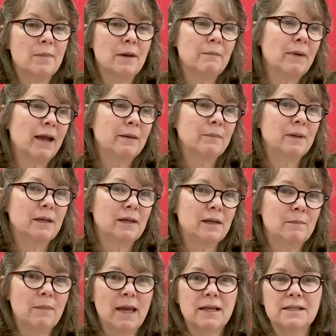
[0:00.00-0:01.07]
It might be
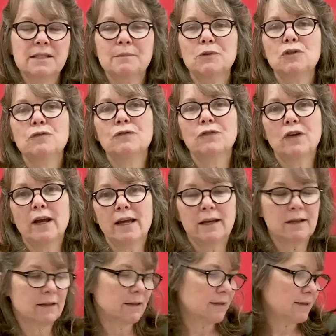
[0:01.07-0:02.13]
make some new
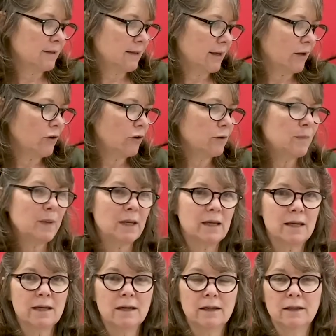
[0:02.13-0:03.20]
friends. It could
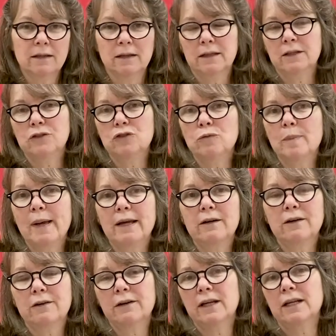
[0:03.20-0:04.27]
be do
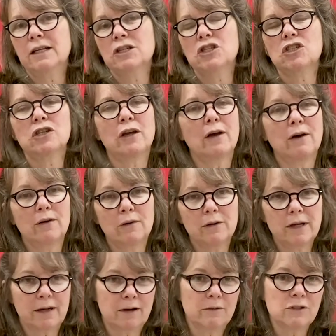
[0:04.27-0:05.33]
better in a show,
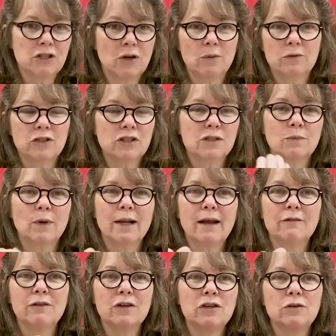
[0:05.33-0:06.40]
so just
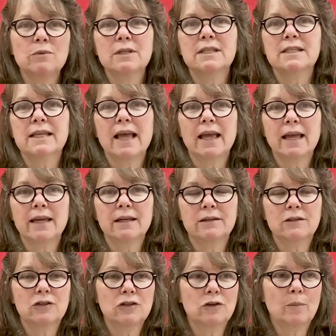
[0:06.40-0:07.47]
whatever you would say
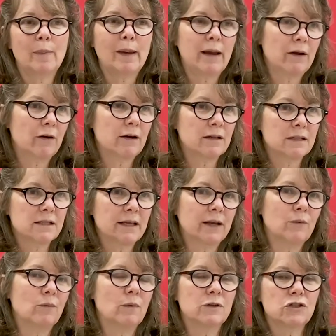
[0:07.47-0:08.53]
to your parents, like
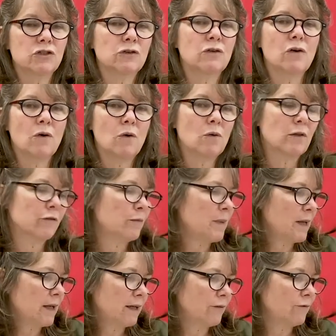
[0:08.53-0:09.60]
what's your goal of
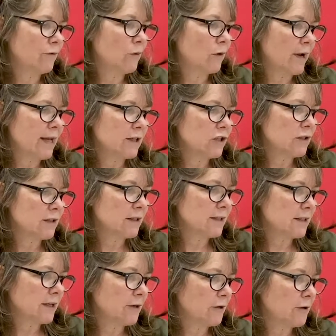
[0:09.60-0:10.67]
being in 4-H this
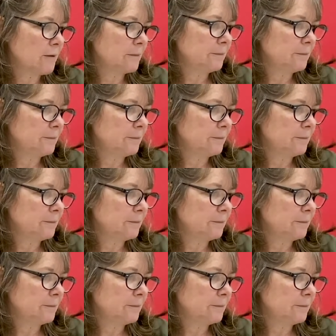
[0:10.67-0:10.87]
year.